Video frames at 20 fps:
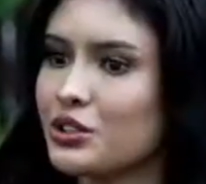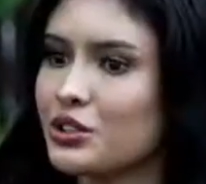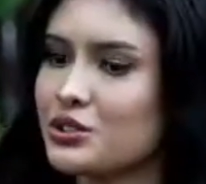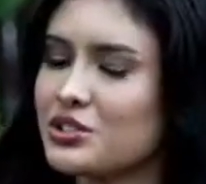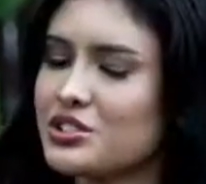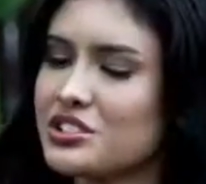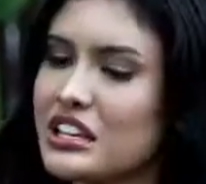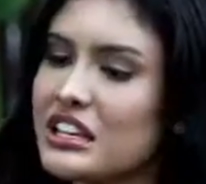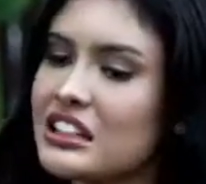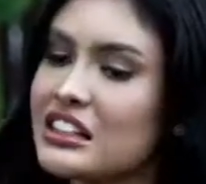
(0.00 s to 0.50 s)

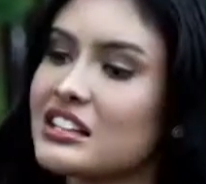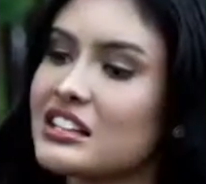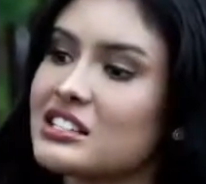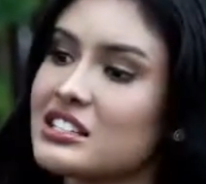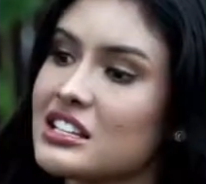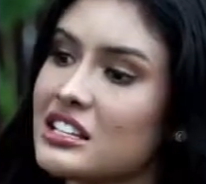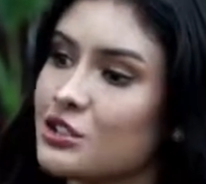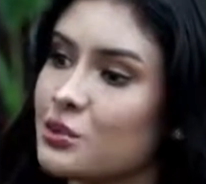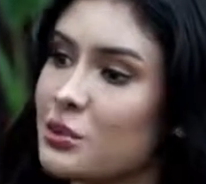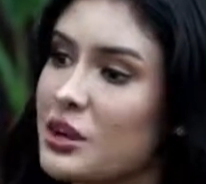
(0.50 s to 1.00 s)
see the
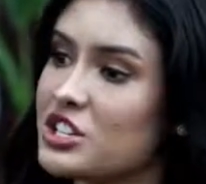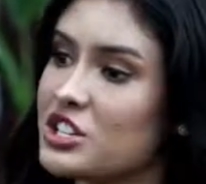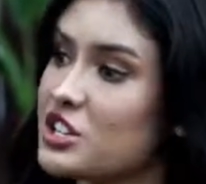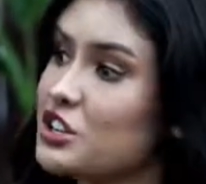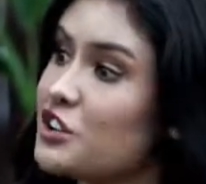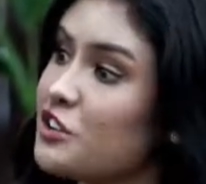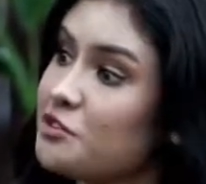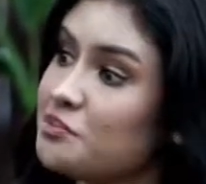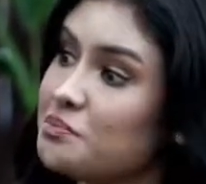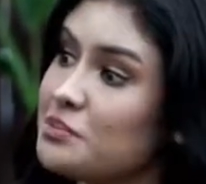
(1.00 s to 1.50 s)

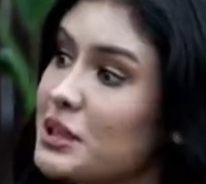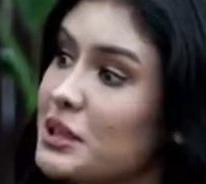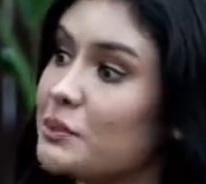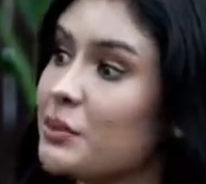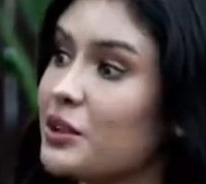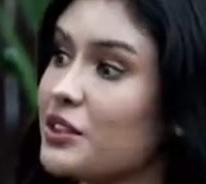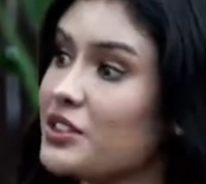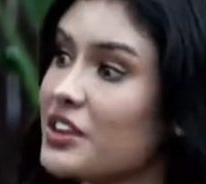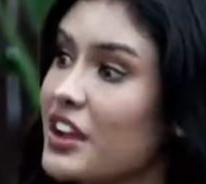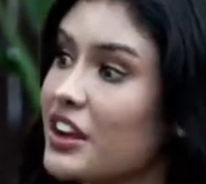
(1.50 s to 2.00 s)
situation of
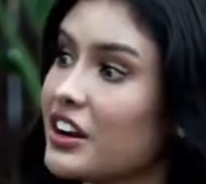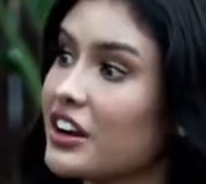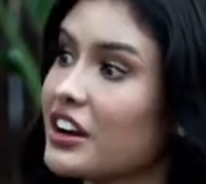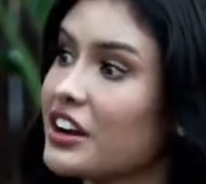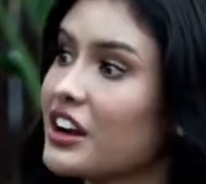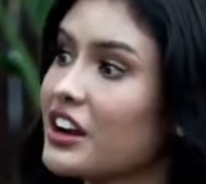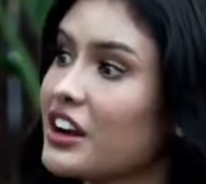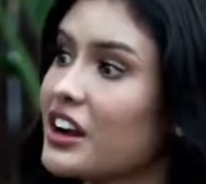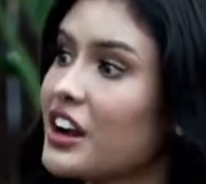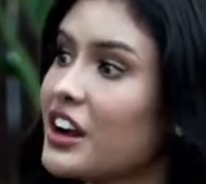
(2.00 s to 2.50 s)
people
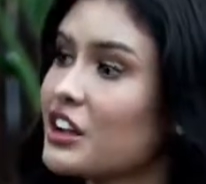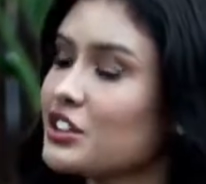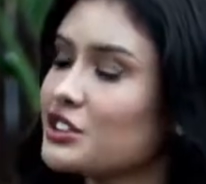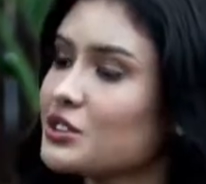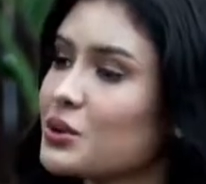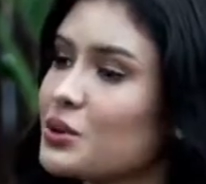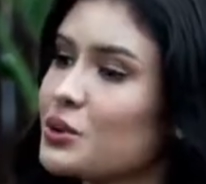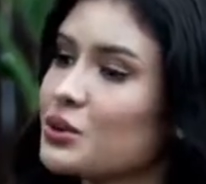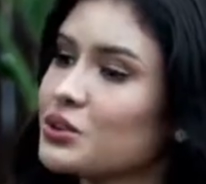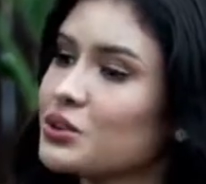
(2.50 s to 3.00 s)
there,
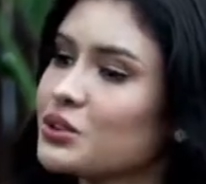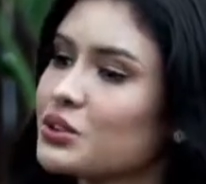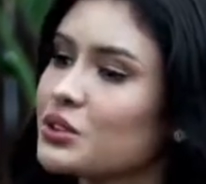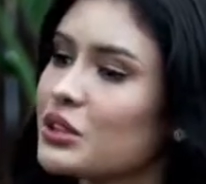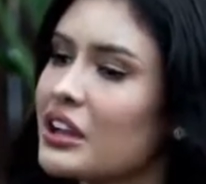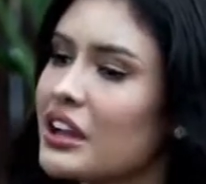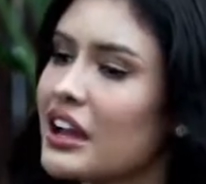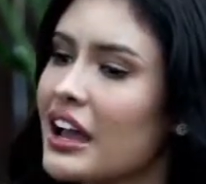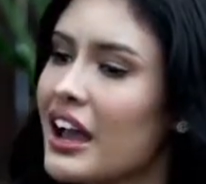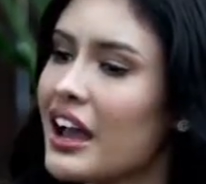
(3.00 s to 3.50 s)
to
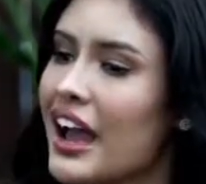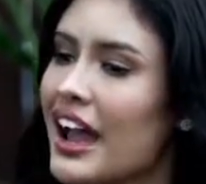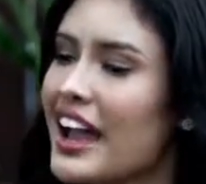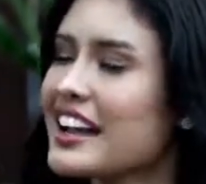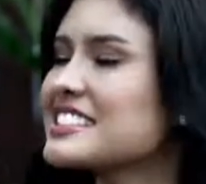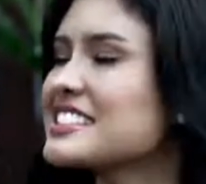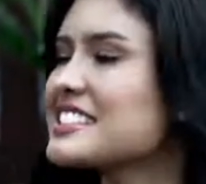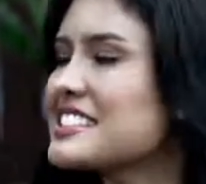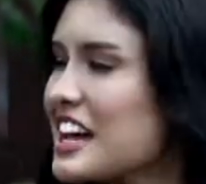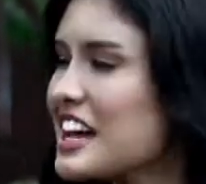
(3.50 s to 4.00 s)

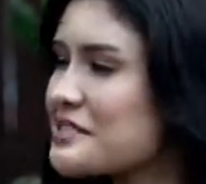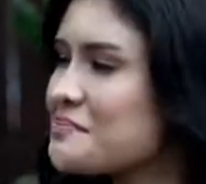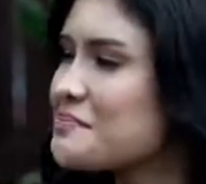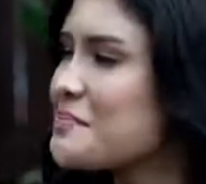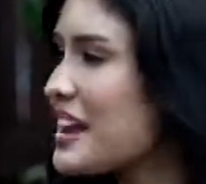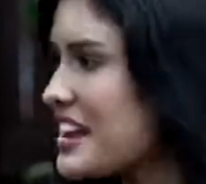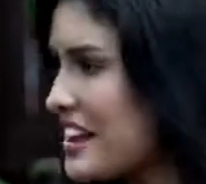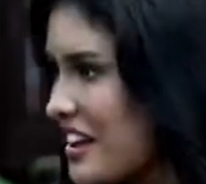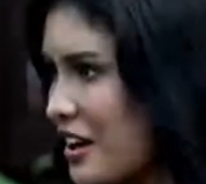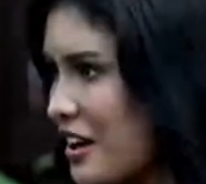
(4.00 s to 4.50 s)
extend
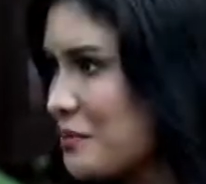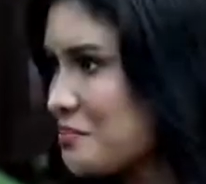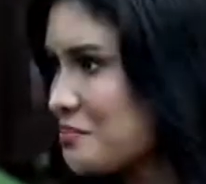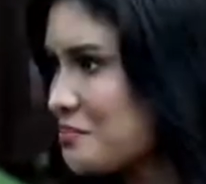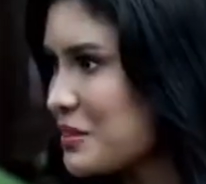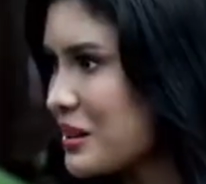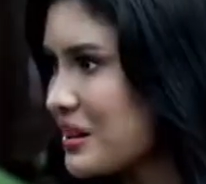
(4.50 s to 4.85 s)
my help.